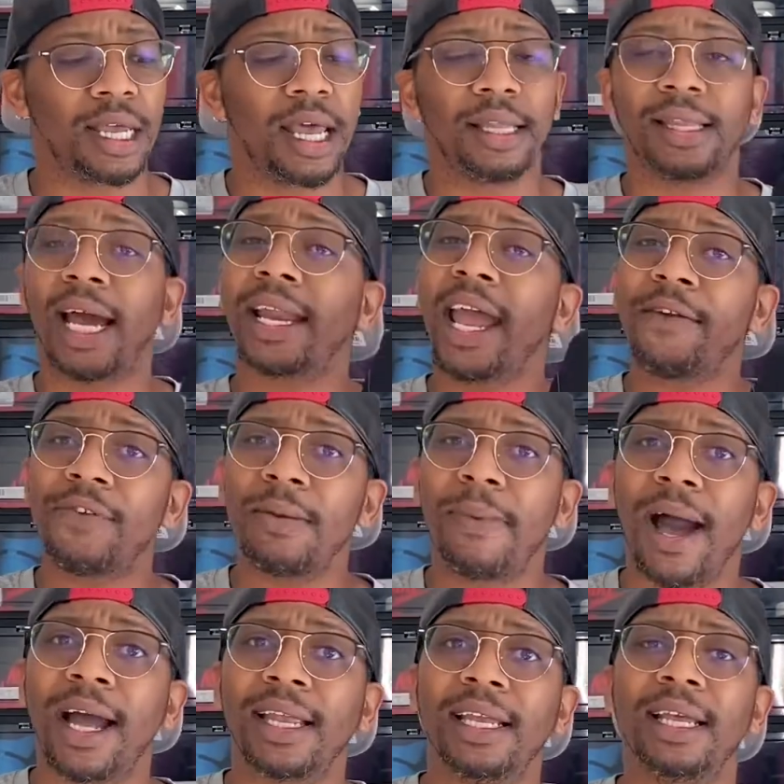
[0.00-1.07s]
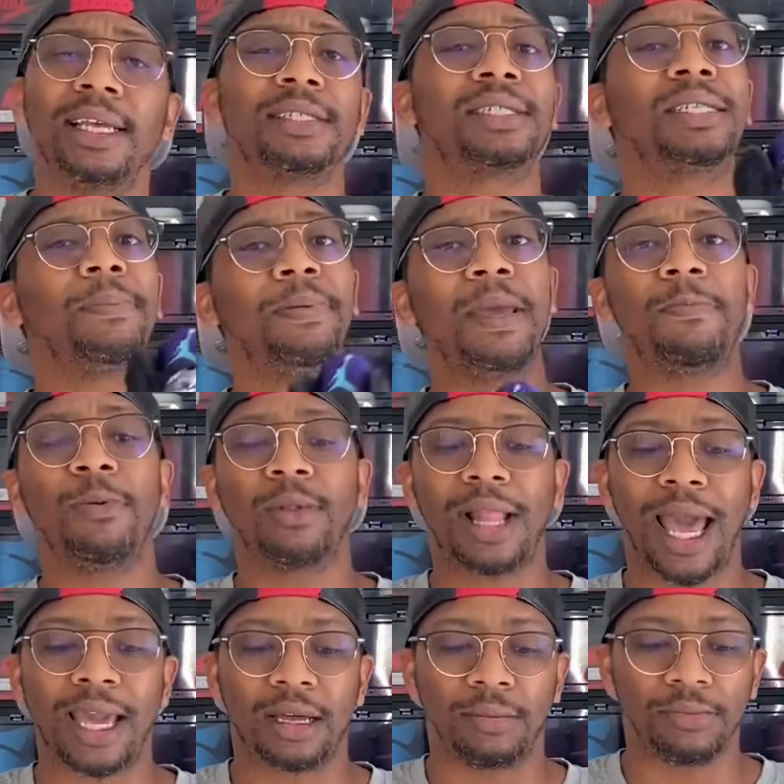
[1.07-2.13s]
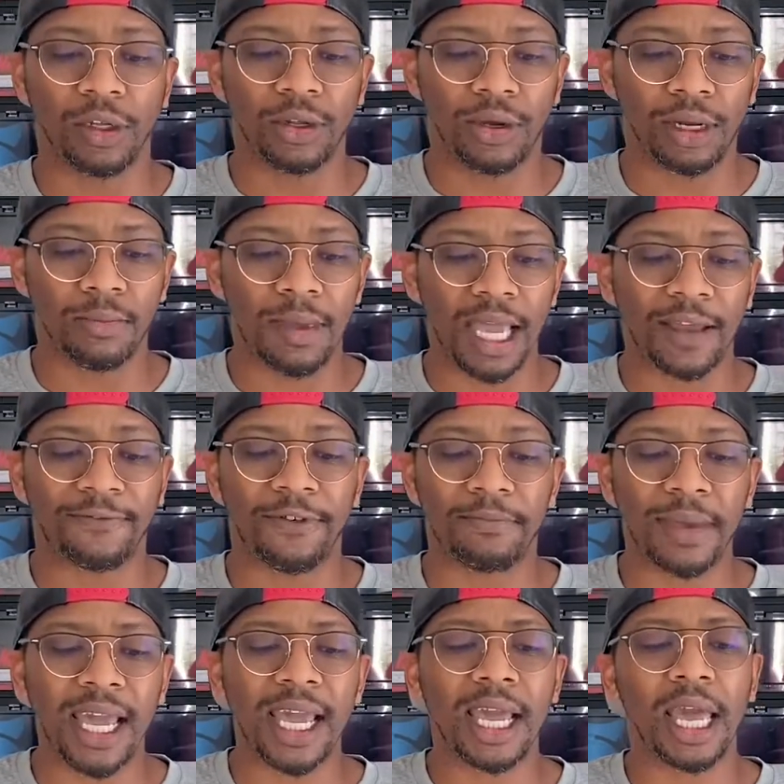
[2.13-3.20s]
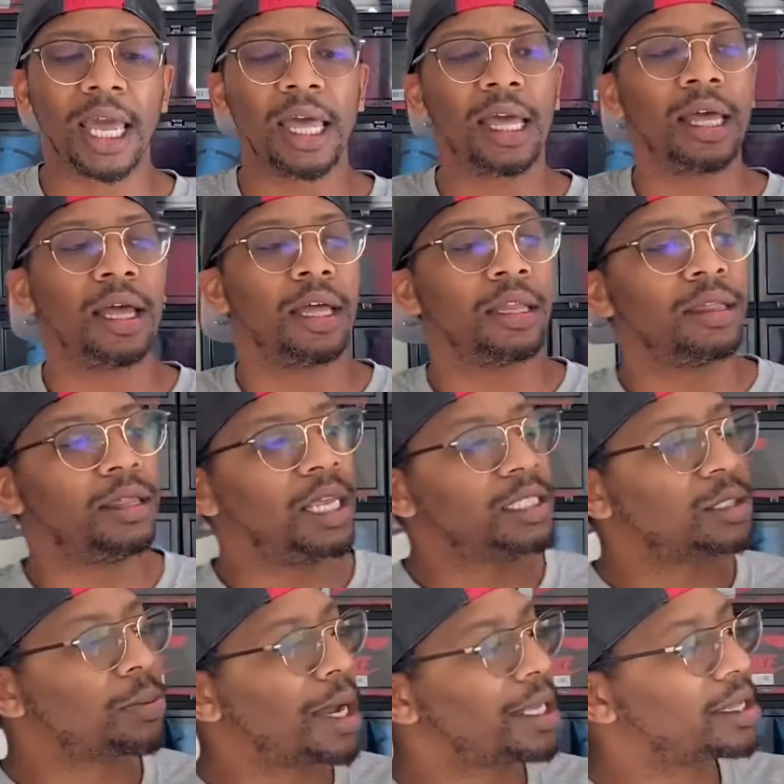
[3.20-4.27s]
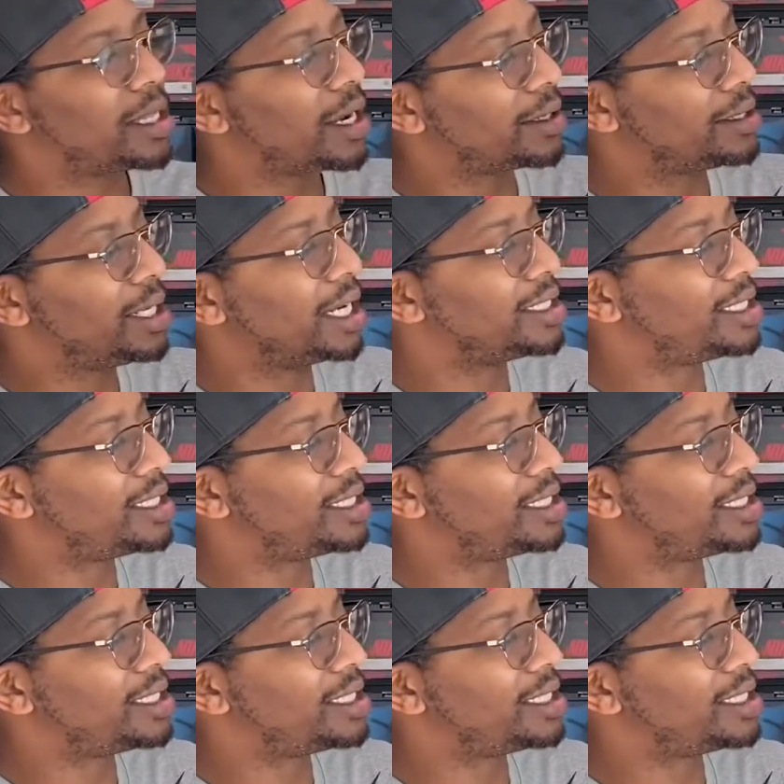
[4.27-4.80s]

Not everybody, some people like them. You know what I mean? For me, this right there does